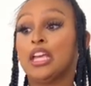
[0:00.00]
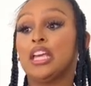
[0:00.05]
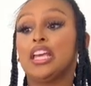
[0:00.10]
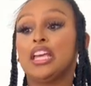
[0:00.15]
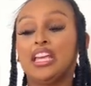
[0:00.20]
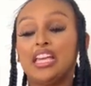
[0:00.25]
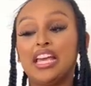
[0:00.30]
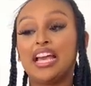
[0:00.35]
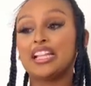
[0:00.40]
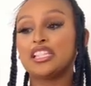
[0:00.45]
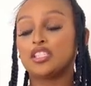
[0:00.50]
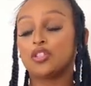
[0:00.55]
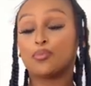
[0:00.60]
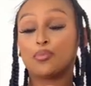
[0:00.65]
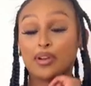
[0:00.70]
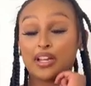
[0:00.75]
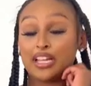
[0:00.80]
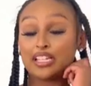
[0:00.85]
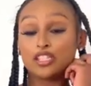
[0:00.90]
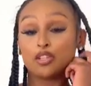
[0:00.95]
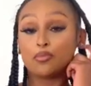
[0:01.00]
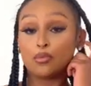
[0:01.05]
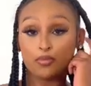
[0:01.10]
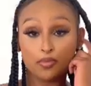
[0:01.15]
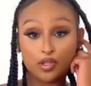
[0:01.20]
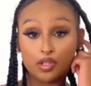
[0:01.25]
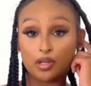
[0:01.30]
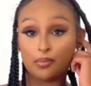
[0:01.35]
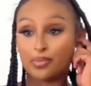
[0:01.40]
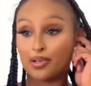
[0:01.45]
He had to bring it to
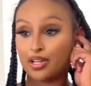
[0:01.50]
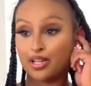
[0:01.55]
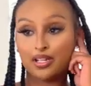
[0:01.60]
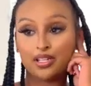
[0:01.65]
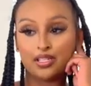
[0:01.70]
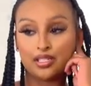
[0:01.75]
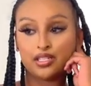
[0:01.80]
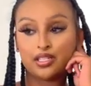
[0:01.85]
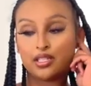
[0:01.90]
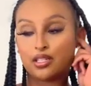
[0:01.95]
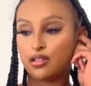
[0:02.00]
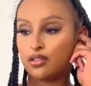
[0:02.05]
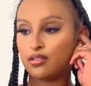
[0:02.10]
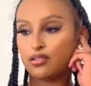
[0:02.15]
Bermuda because